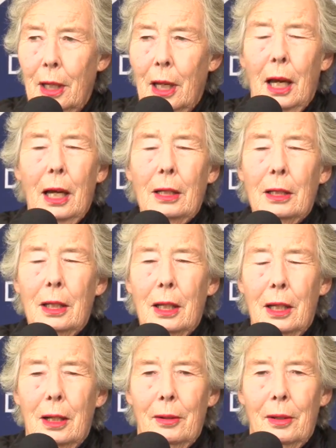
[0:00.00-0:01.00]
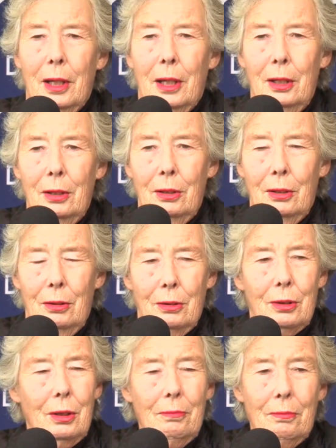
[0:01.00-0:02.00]
and he used
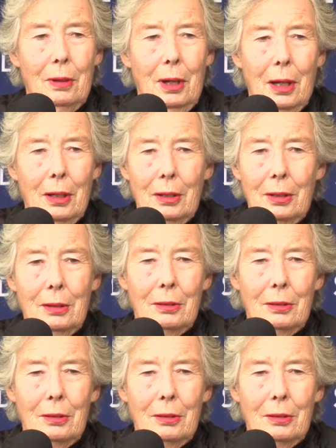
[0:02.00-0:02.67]
to hunt.